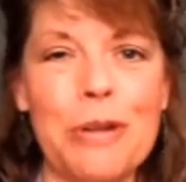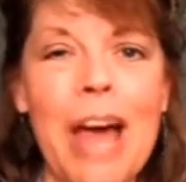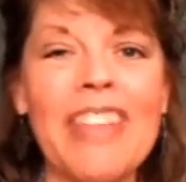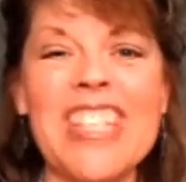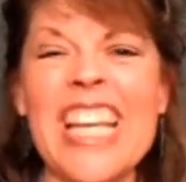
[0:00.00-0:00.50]

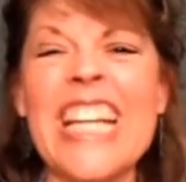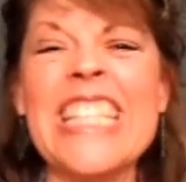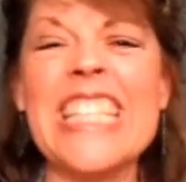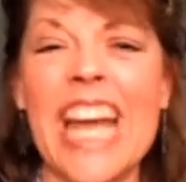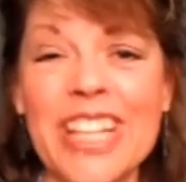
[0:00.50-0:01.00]
had this
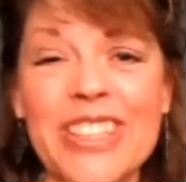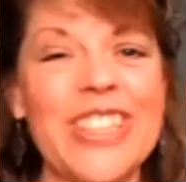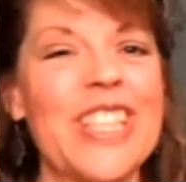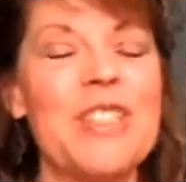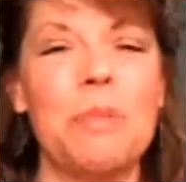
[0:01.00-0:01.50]
identical
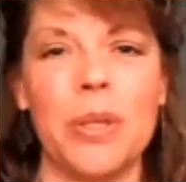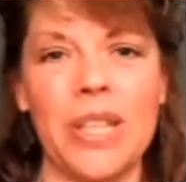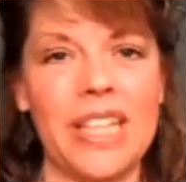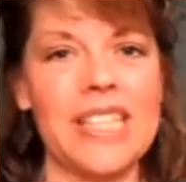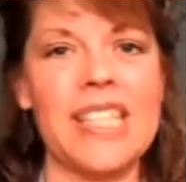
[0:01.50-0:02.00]
experience